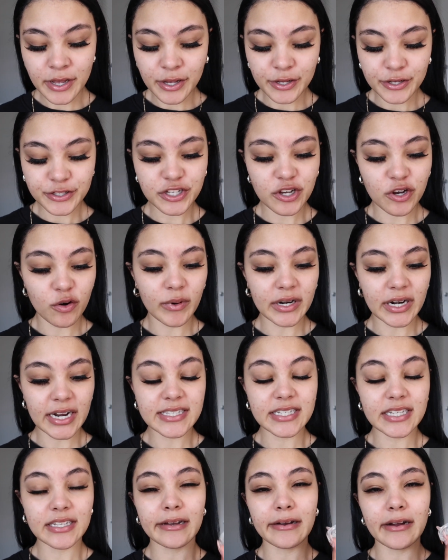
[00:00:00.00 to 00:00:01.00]
So when I
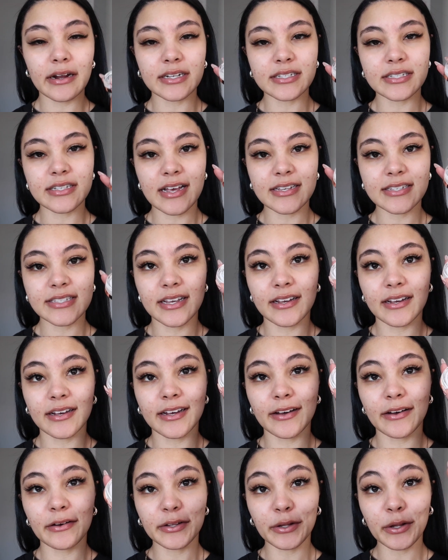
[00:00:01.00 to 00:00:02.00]
seen that
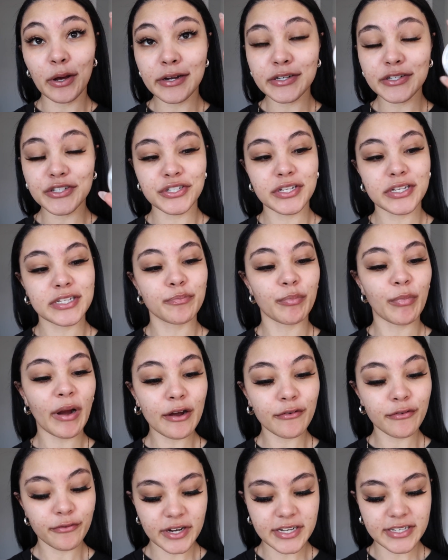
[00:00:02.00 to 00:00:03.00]
Anastasia launched this
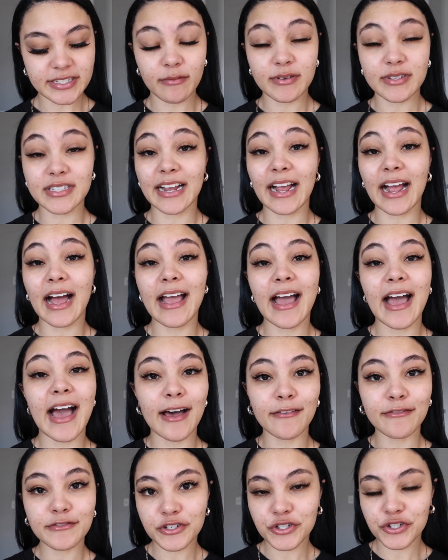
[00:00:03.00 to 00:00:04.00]
brow freeze, I was like, I
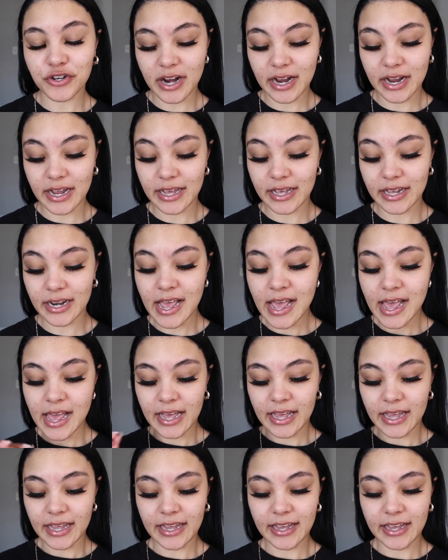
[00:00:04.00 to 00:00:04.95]
have to try it.